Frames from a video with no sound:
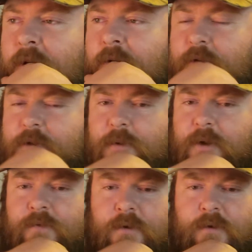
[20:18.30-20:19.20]
For
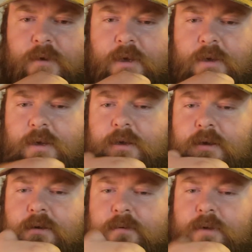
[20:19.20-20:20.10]
Springfield?
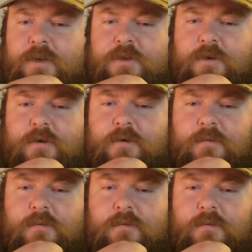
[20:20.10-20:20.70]
Not sure.